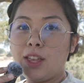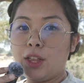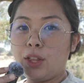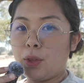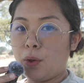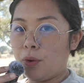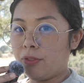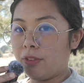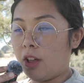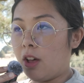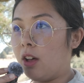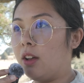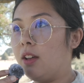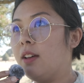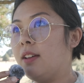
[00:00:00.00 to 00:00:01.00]
Hello,
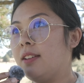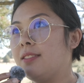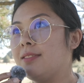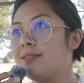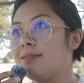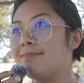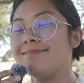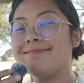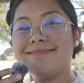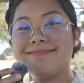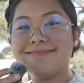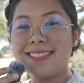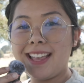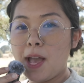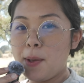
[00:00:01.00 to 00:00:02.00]
vlog.
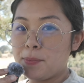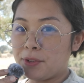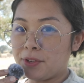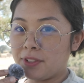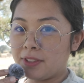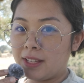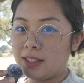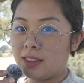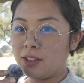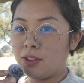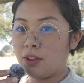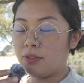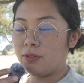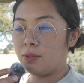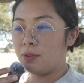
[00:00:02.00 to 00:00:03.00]
I'm currently at the
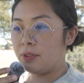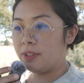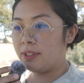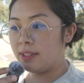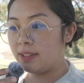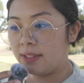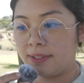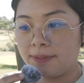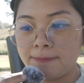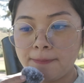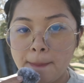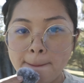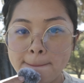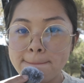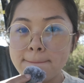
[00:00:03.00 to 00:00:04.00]
golf course.
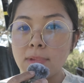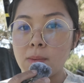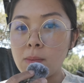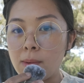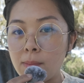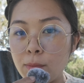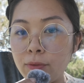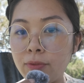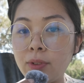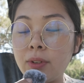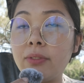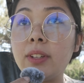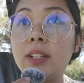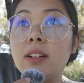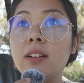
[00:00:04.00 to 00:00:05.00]
Let me move you
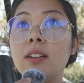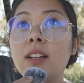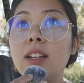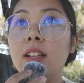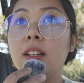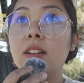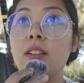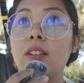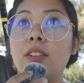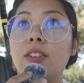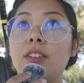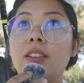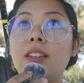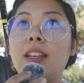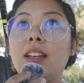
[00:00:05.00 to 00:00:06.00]
over here.
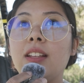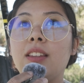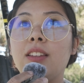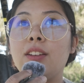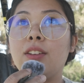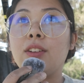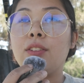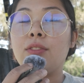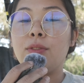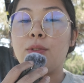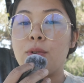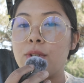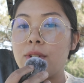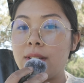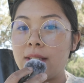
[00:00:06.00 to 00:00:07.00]
Currently at the golf
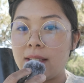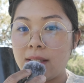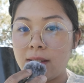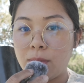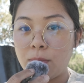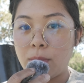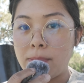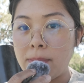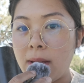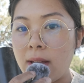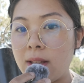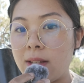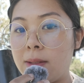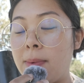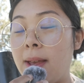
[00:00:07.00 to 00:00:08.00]
course with my
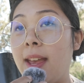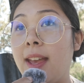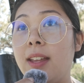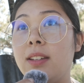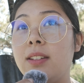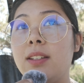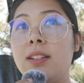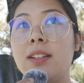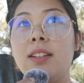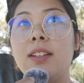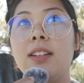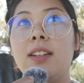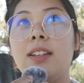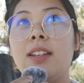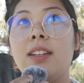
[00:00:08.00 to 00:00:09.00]
husband
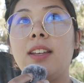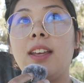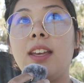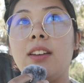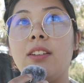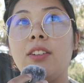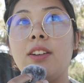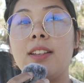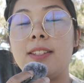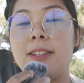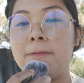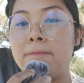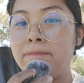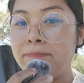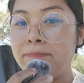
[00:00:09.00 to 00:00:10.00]
and our
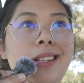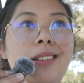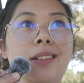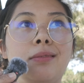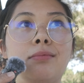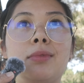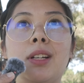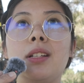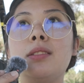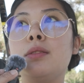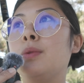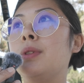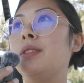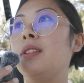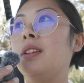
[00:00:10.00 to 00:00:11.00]
cousin. don't know. I just
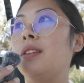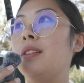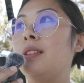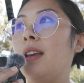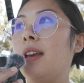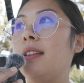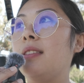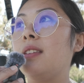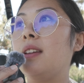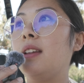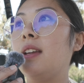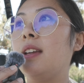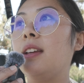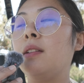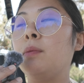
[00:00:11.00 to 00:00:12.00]
wanted to get a tan
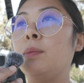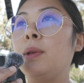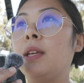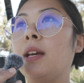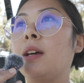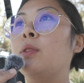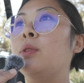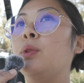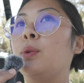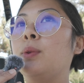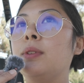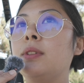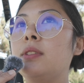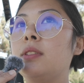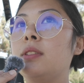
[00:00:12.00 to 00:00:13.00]
today and be
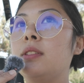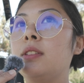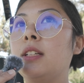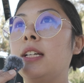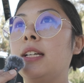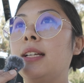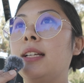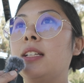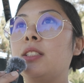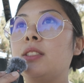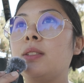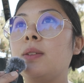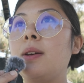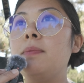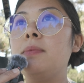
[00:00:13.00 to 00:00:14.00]
outdoors.
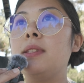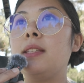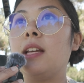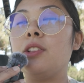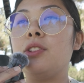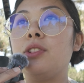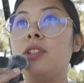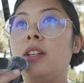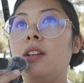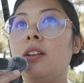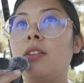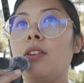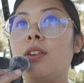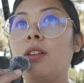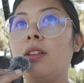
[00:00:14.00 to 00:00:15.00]
So I'm
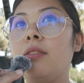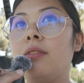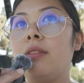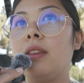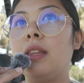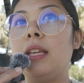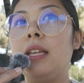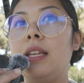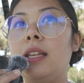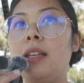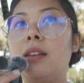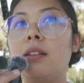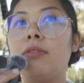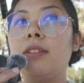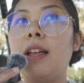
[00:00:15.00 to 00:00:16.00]
sketching all of
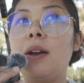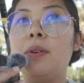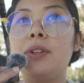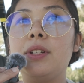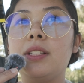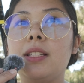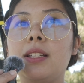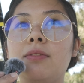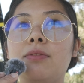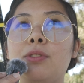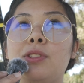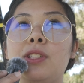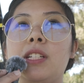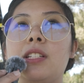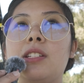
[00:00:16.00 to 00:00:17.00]
the flowers and
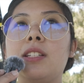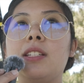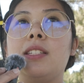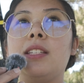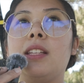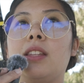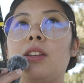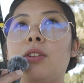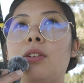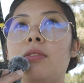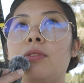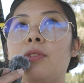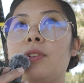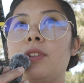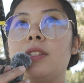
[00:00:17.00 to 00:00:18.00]
foliage I see at the
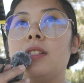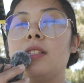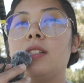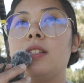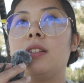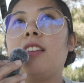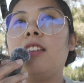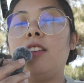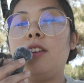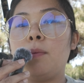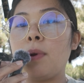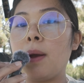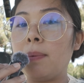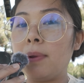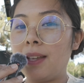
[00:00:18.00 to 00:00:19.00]
golf course. You could
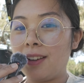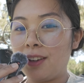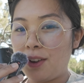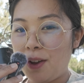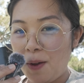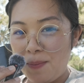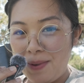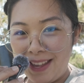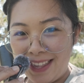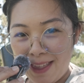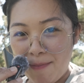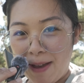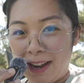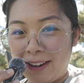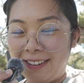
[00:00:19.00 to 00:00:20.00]
probably hear Kobe in
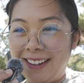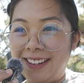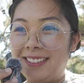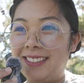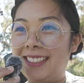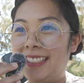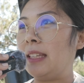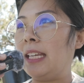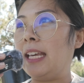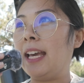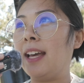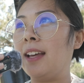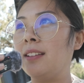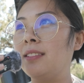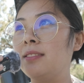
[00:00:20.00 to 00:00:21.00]
the background.
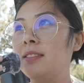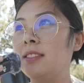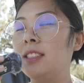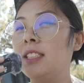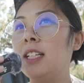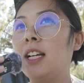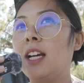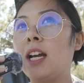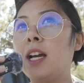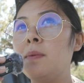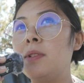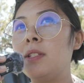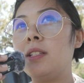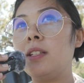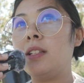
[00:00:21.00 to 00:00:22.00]
Yeah.
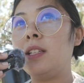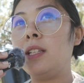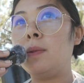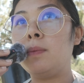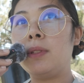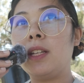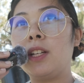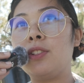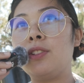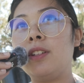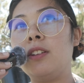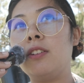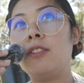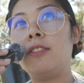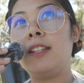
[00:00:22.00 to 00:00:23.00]
I'm just going to keep
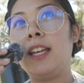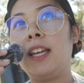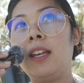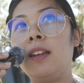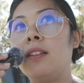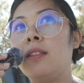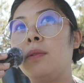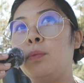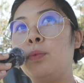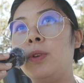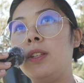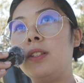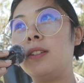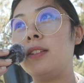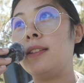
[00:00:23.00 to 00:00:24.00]
sketching all day. The
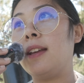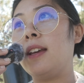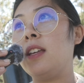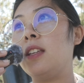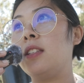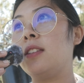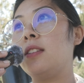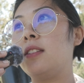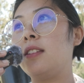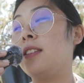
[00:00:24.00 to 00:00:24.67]
breeze is nice.